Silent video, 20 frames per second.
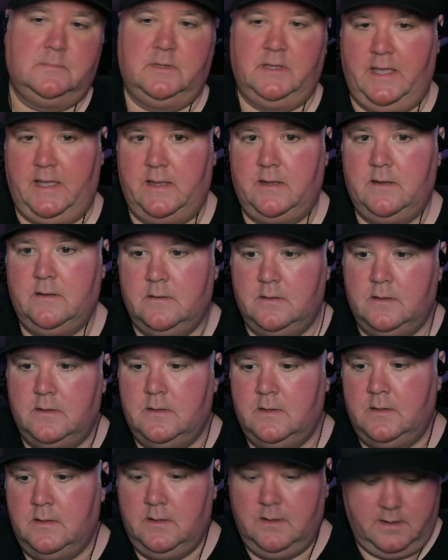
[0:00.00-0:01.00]
Okay?
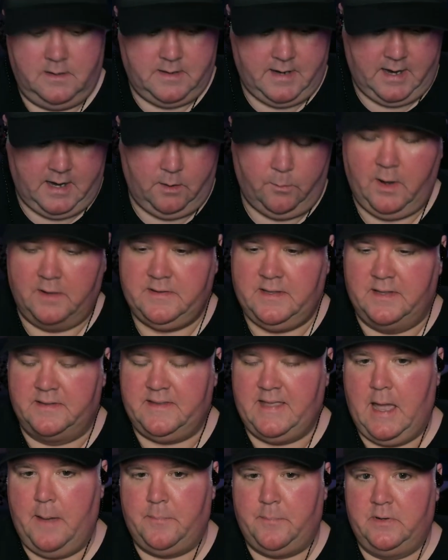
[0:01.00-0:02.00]
And I don't want that to
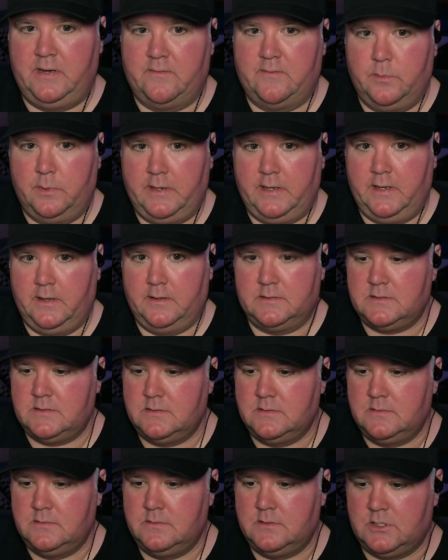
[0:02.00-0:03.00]
happen to everybody else.
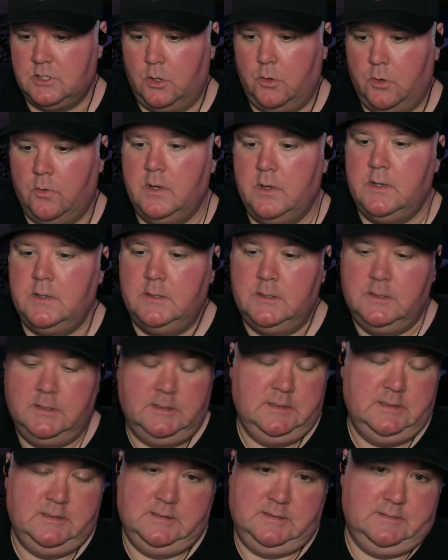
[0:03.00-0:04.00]
So,
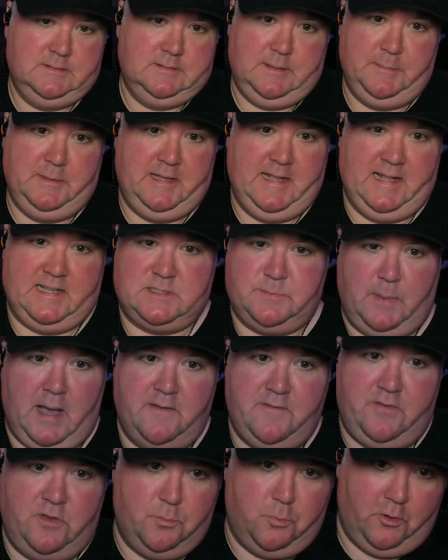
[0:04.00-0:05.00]
that's my
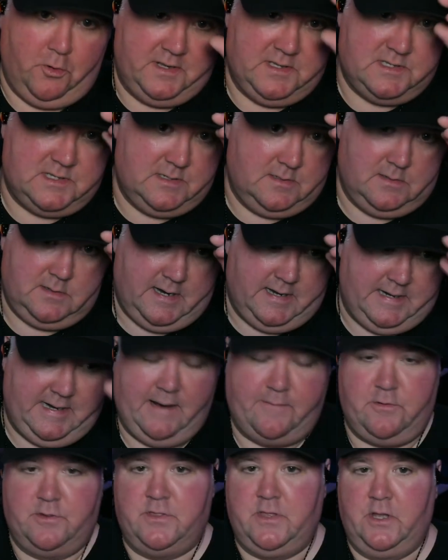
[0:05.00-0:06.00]
viewpoint on
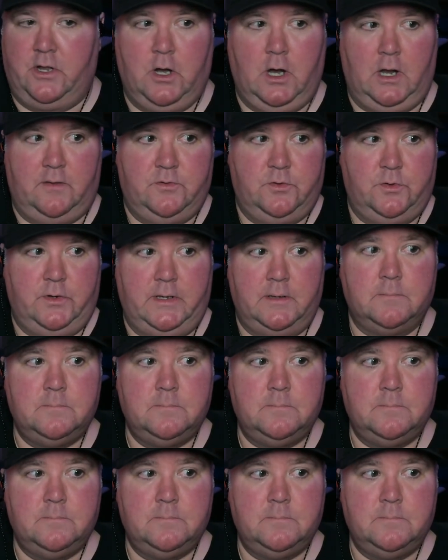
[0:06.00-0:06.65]
everything Call of Duty.